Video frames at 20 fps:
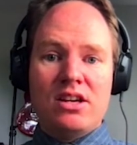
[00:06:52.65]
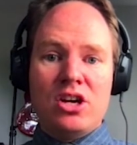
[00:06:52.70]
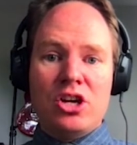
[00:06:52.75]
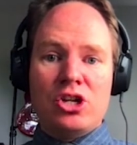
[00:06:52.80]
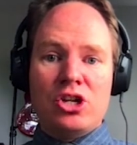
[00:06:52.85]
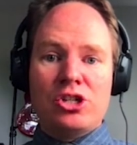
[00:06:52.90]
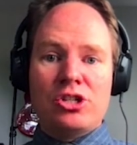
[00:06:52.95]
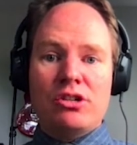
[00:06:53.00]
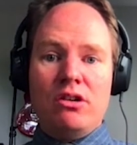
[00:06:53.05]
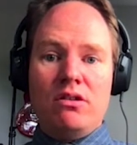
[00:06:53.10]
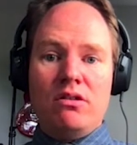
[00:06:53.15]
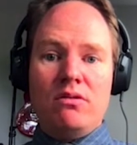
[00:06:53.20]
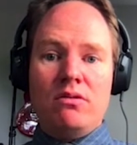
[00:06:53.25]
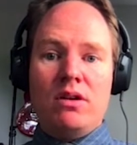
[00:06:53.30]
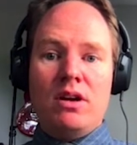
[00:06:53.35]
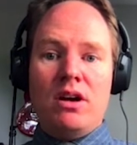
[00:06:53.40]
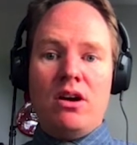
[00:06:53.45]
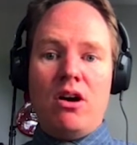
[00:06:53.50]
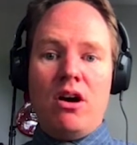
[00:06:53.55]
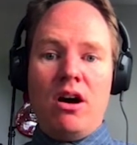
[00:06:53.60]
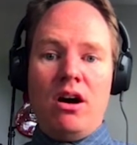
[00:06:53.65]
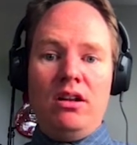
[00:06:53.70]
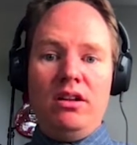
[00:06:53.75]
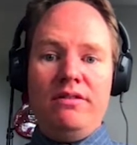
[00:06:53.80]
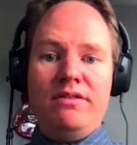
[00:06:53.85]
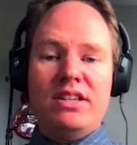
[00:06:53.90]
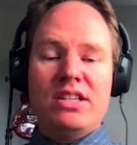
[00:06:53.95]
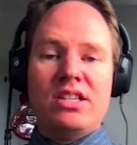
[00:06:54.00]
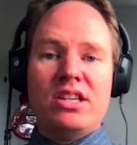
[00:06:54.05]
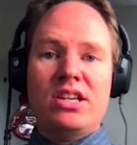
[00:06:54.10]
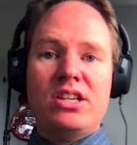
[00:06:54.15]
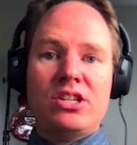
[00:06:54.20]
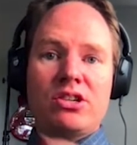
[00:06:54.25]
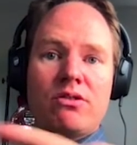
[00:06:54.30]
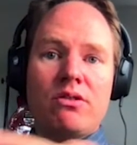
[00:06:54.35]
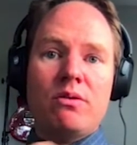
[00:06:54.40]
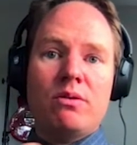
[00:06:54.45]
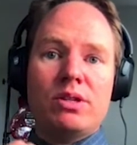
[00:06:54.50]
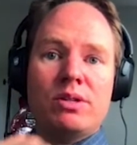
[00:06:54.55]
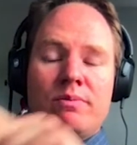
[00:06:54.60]
So all of this history
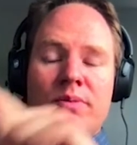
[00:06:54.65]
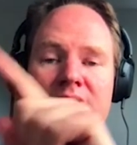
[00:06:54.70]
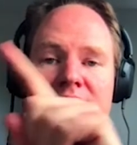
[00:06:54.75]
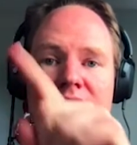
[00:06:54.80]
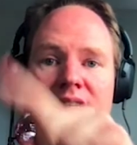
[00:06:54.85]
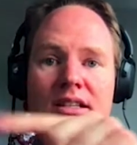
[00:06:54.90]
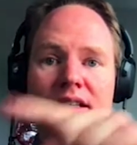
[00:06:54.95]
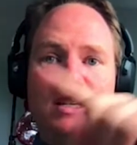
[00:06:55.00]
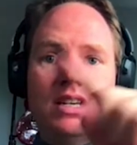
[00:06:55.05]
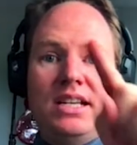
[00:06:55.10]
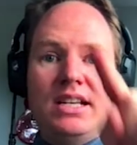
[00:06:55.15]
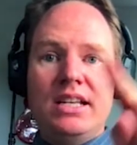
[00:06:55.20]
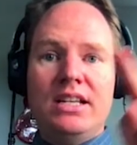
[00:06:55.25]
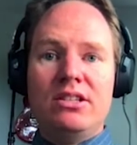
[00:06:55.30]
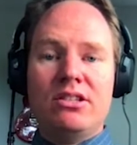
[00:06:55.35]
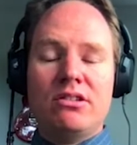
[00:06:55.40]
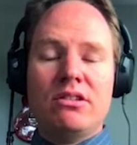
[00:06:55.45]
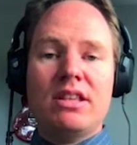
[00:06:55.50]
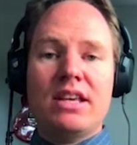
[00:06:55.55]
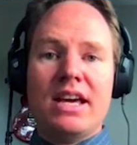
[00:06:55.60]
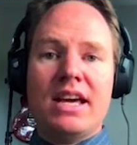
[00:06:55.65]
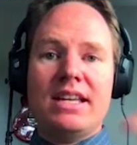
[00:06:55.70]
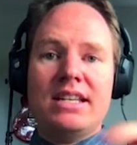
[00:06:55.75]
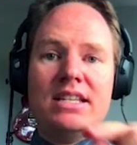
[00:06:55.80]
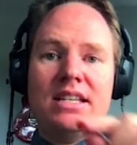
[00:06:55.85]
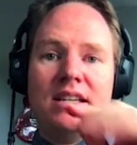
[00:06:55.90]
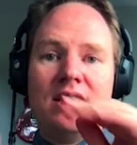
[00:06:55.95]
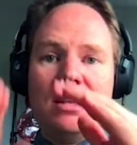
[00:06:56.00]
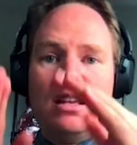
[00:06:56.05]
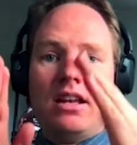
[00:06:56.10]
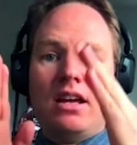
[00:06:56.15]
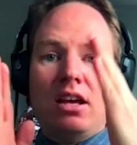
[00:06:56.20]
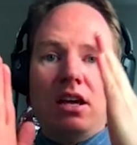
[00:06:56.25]
was meant to lead into the idea that